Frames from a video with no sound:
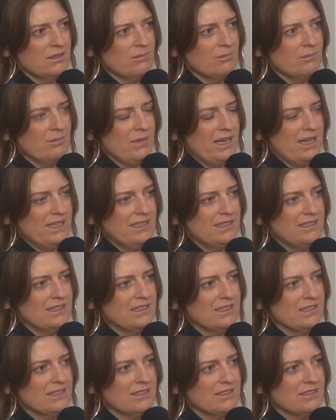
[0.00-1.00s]
mad
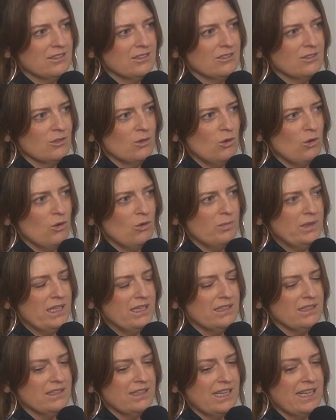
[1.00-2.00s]

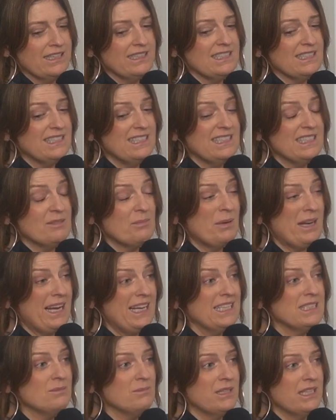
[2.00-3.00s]
hobby. That doesn't
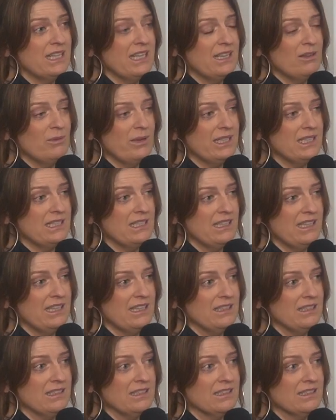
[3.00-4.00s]
surprise me that he went to
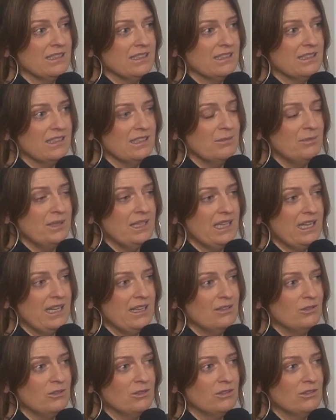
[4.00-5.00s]
learn the
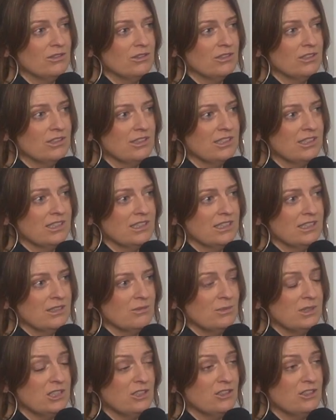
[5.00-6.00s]
piano.
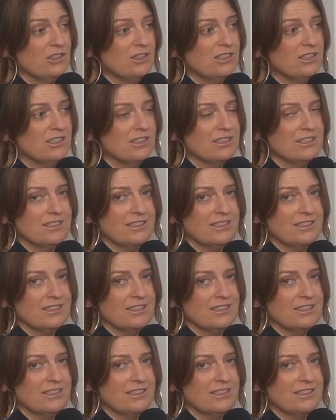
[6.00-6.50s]
Was it good?